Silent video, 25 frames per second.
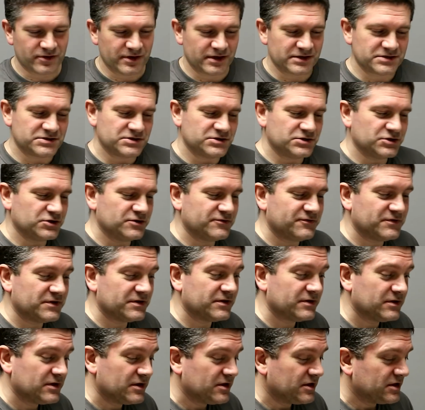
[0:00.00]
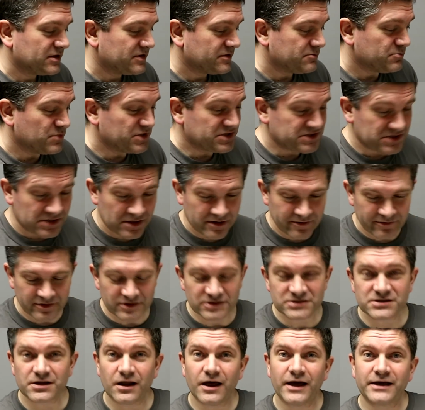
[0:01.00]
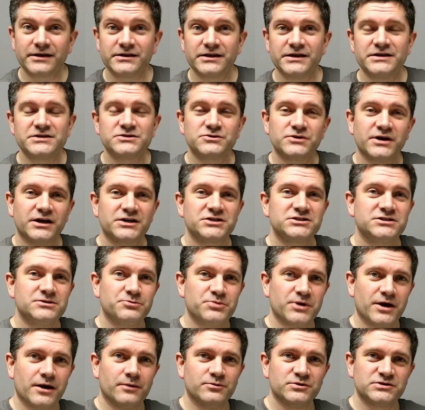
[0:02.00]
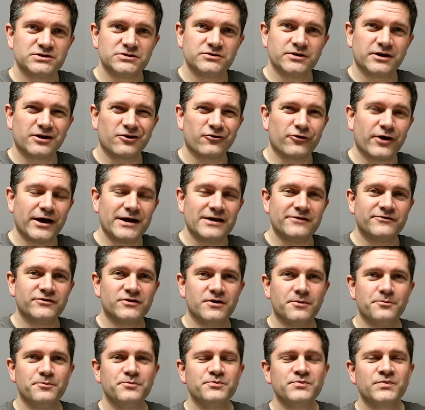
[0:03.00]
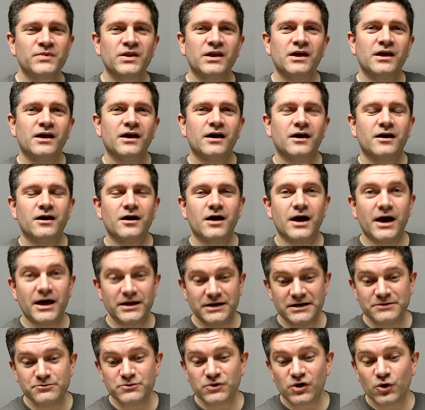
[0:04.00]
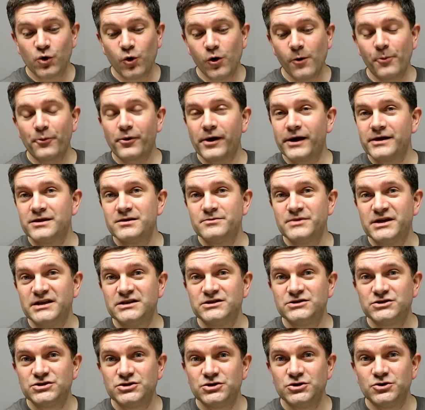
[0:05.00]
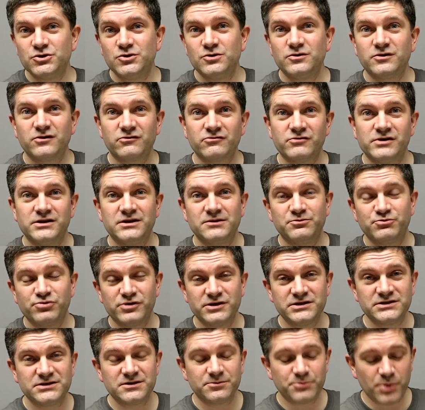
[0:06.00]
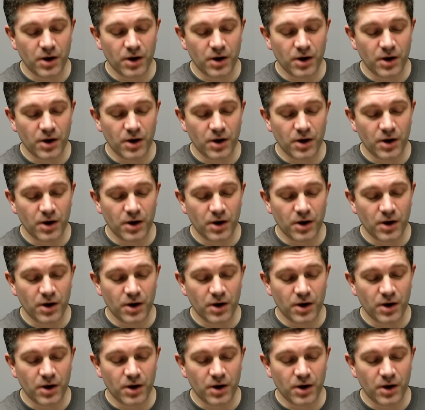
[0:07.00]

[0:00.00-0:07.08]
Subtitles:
thing to do for materials like this, to actually be able to engrave them and incorporate them into 3D printed